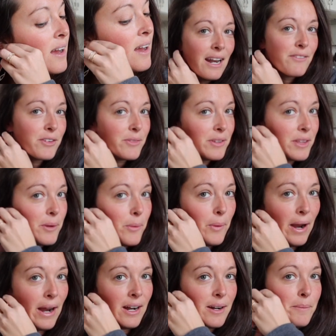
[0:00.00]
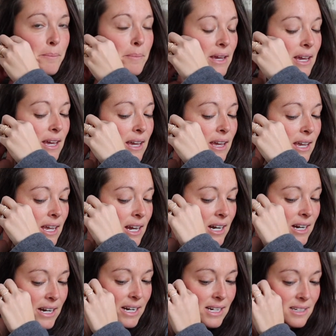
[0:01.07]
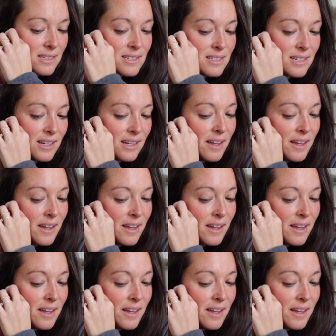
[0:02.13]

Never really wear big earrings,